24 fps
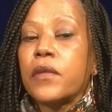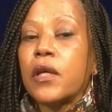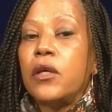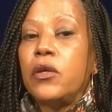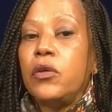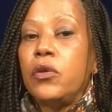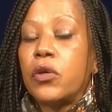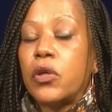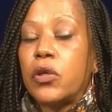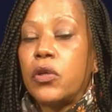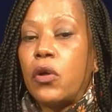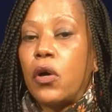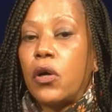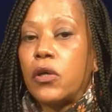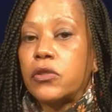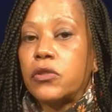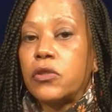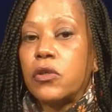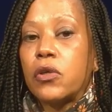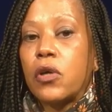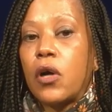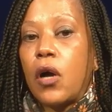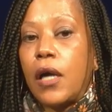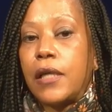You can
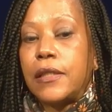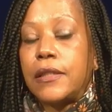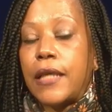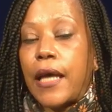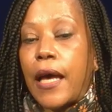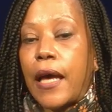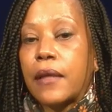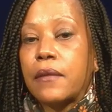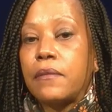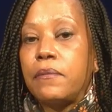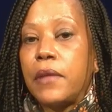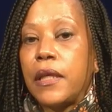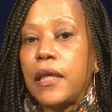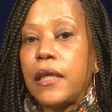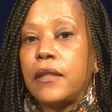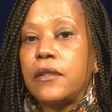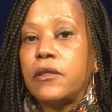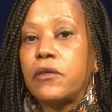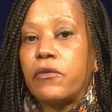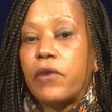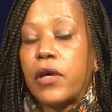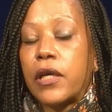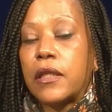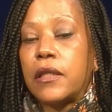also contact me
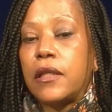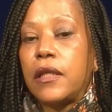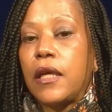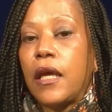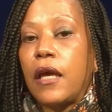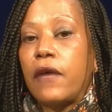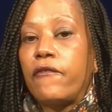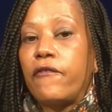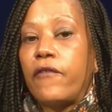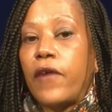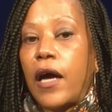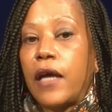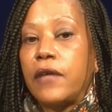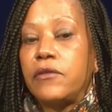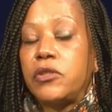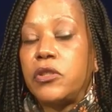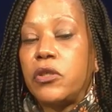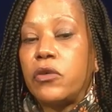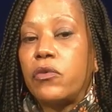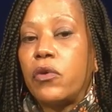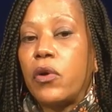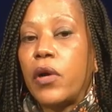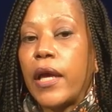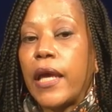directly at
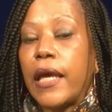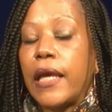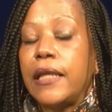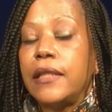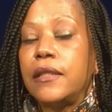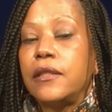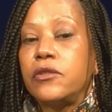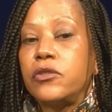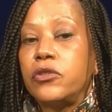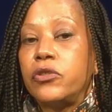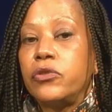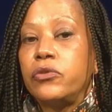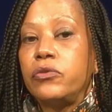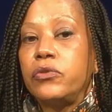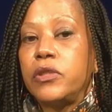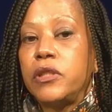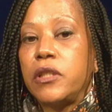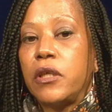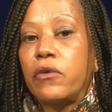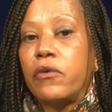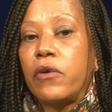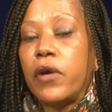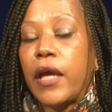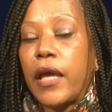508
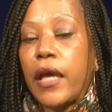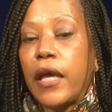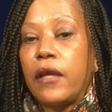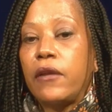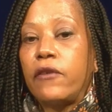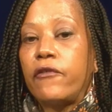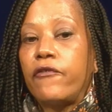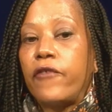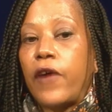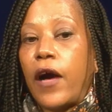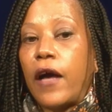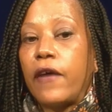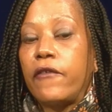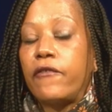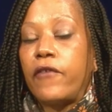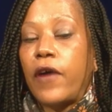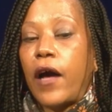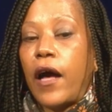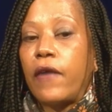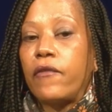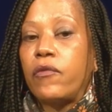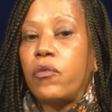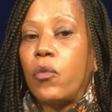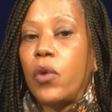208
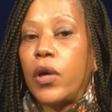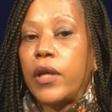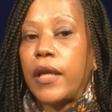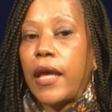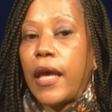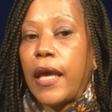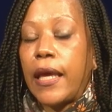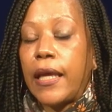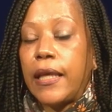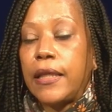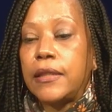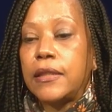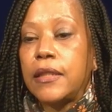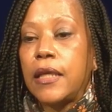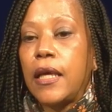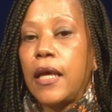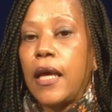5518